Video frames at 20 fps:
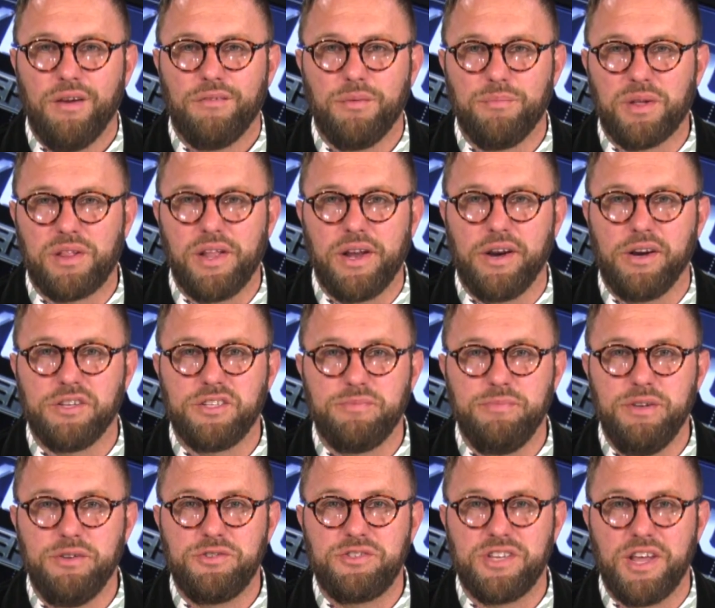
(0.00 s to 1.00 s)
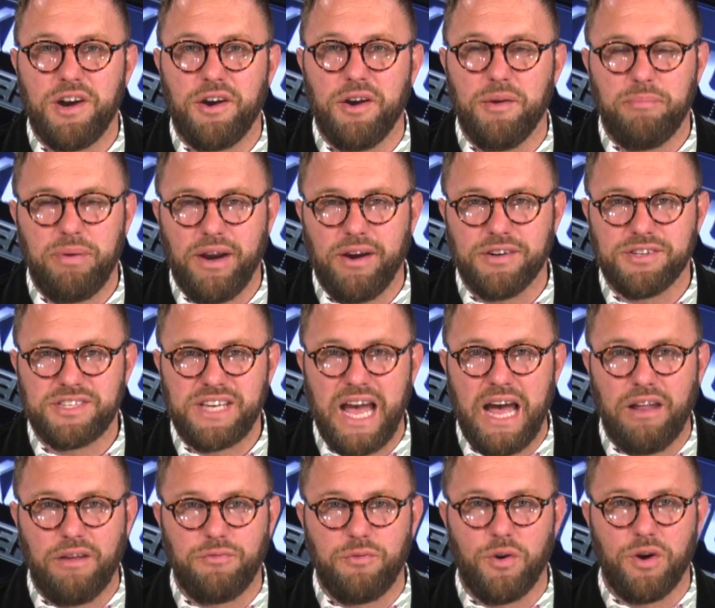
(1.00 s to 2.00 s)
From the Clarence Muse Center in Perris,
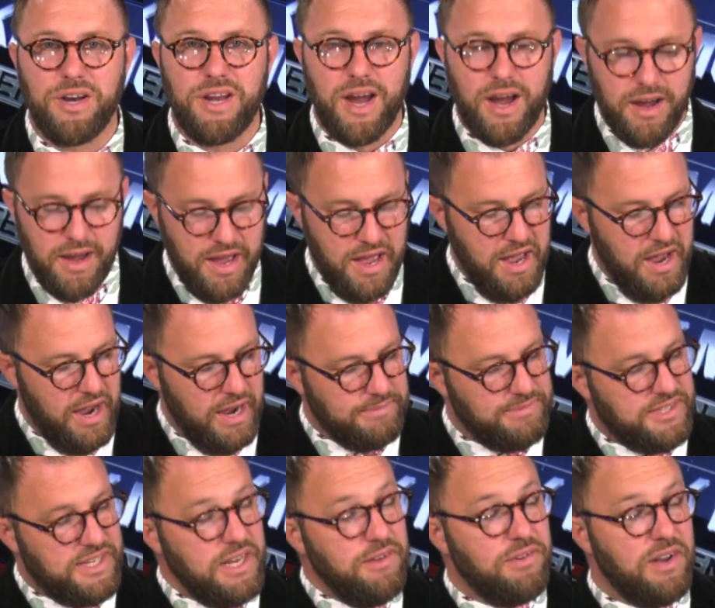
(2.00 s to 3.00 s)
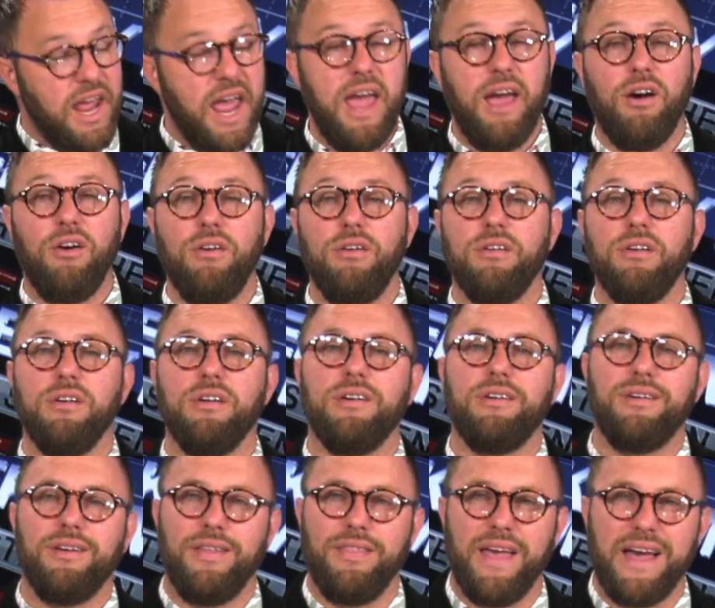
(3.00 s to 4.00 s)
California, I'm Stephen Hale,
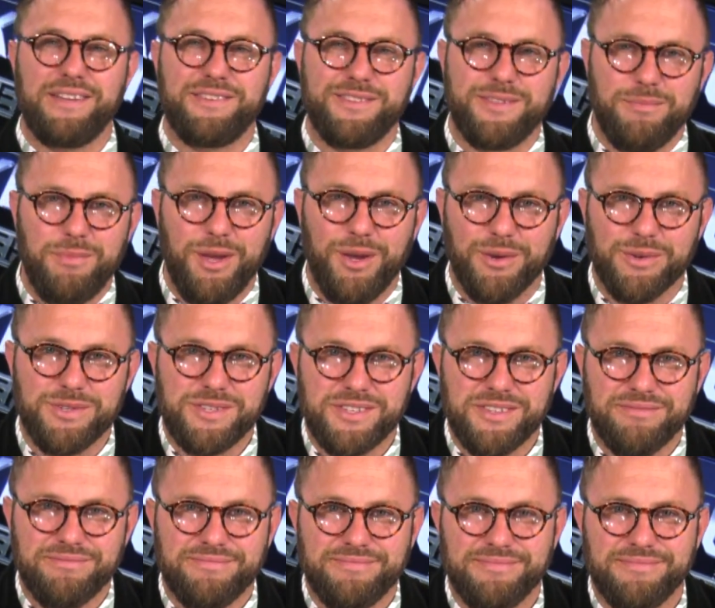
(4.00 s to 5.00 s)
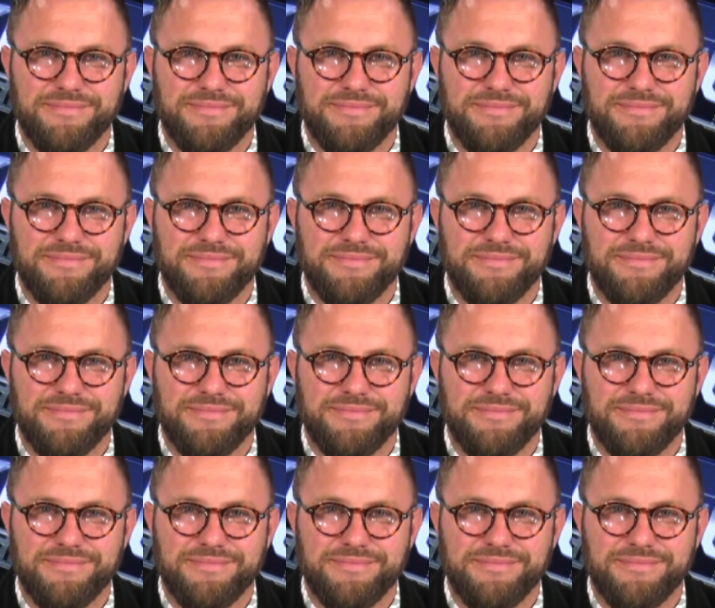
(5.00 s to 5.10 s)
and that's the Muse.